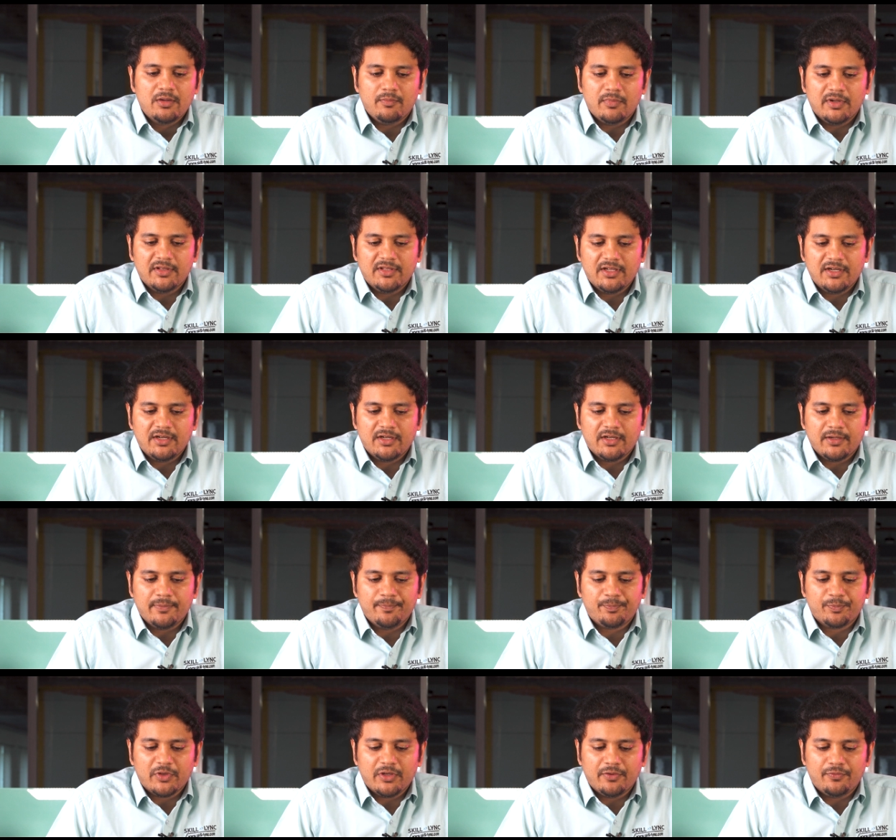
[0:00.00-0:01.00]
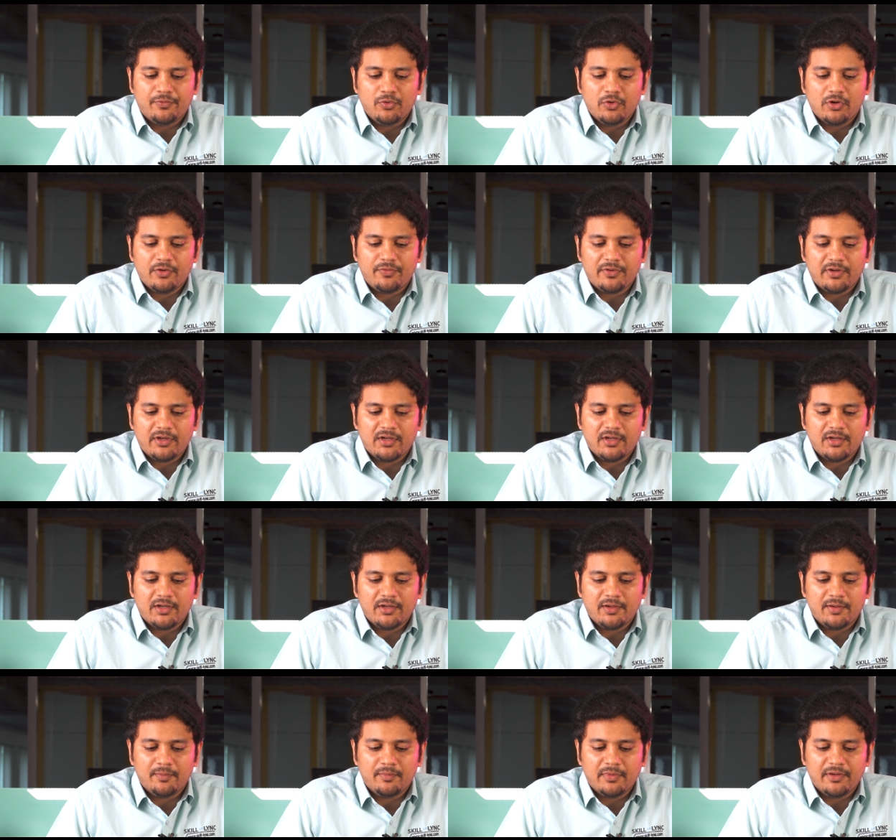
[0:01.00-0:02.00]
But then a few
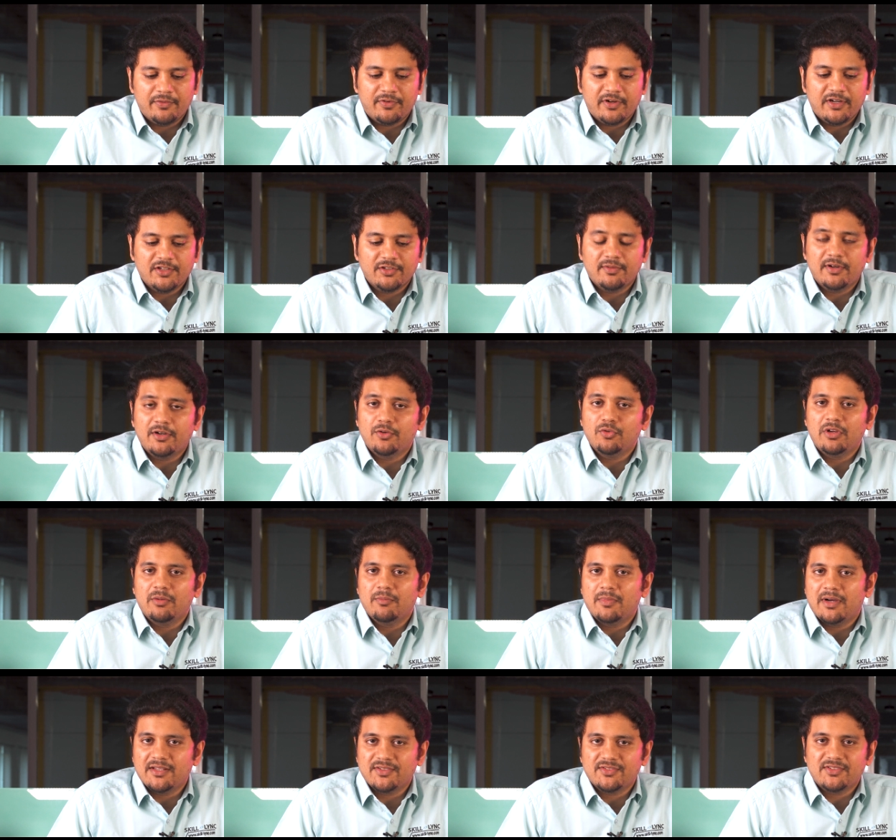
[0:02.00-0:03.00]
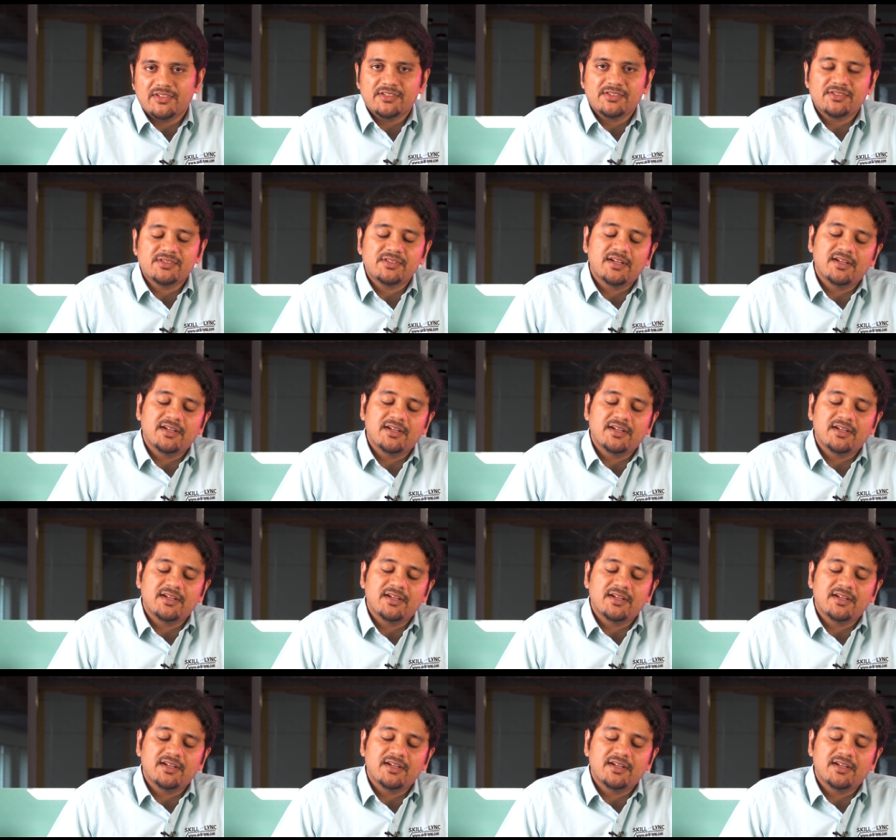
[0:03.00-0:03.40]
of my friends were doing masters.